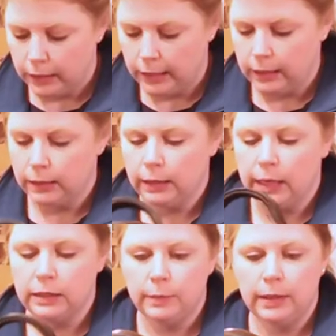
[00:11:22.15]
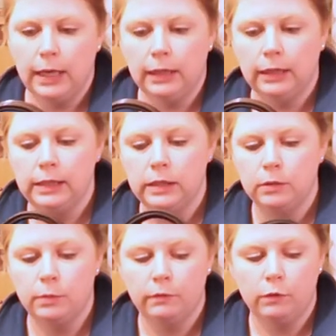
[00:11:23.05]
And last but not
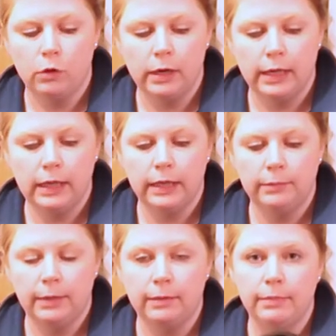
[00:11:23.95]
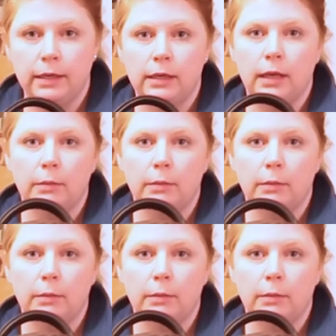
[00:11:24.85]
least, before I clean my bit,